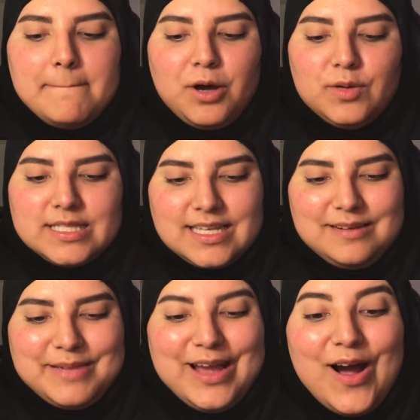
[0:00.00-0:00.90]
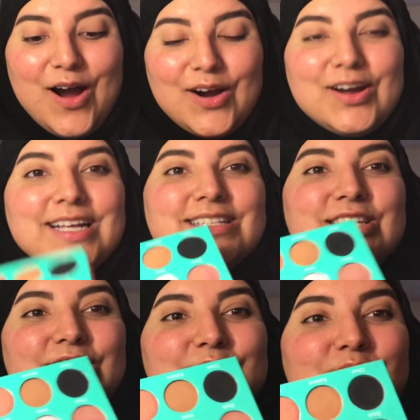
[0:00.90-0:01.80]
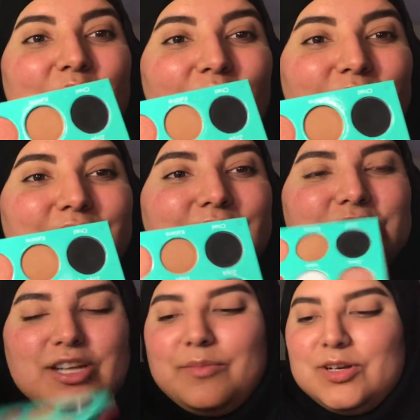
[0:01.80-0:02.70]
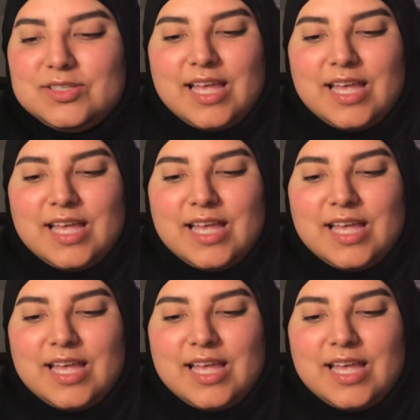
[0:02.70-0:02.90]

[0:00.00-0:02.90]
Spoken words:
but what's going to be hard is to use all of the shimmers.